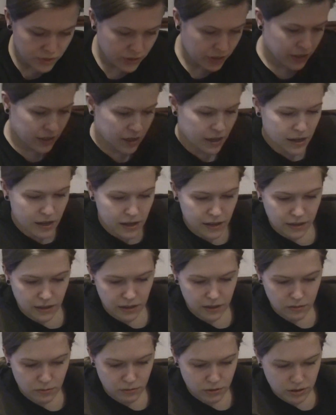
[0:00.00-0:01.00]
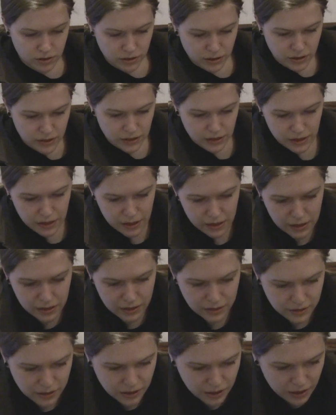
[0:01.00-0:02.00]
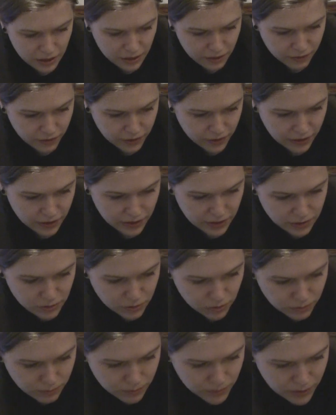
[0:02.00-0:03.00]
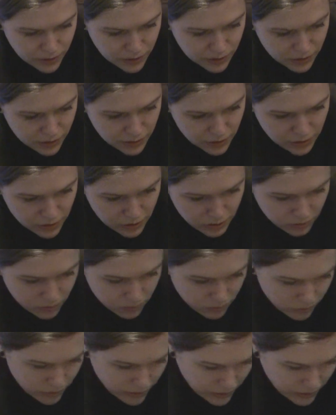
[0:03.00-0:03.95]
you get. Then you also get, if I can get to them, I'll